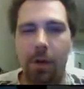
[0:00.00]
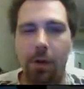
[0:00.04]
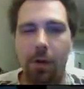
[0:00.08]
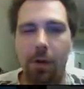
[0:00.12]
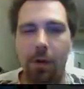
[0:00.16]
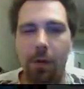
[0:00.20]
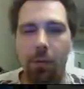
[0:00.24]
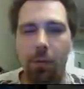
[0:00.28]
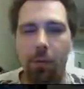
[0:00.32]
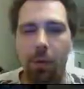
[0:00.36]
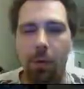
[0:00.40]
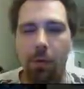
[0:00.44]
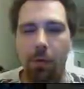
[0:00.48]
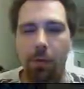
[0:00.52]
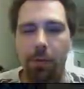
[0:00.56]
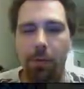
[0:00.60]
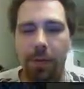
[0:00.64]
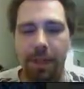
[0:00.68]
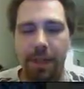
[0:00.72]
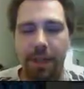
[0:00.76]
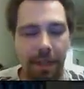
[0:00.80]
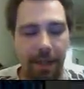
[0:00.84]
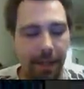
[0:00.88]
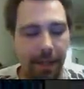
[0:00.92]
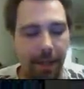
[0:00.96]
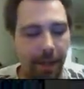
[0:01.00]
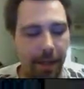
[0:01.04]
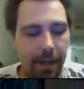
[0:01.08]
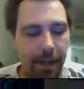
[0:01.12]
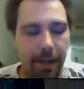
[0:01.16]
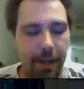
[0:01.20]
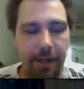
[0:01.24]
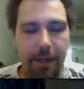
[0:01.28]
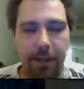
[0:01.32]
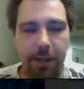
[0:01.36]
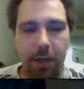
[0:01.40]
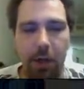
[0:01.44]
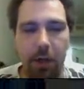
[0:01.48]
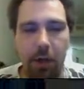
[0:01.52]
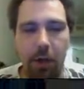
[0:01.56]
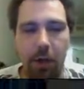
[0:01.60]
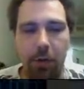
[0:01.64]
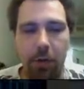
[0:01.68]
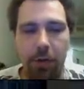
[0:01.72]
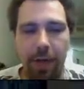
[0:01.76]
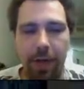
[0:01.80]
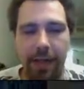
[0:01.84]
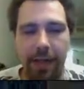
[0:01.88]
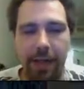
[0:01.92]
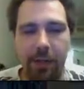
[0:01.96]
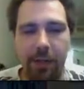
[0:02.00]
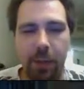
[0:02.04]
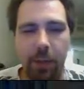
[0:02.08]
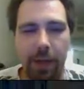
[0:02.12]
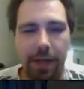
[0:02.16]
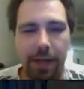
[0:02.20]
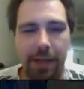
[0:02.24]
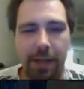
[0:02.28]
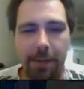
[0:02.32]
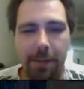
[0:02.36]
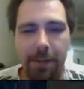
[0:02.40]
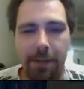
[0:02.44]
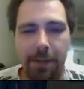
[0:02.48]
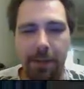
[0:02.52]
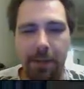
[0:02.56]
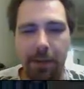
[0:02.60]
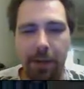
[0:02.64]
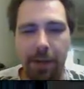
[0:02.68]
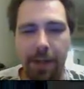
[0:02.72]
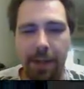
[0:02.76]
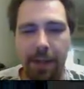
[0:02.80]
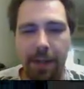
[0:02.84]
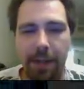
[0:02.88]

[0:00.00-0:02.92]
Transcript: what were we saying? So that's why it's up so late.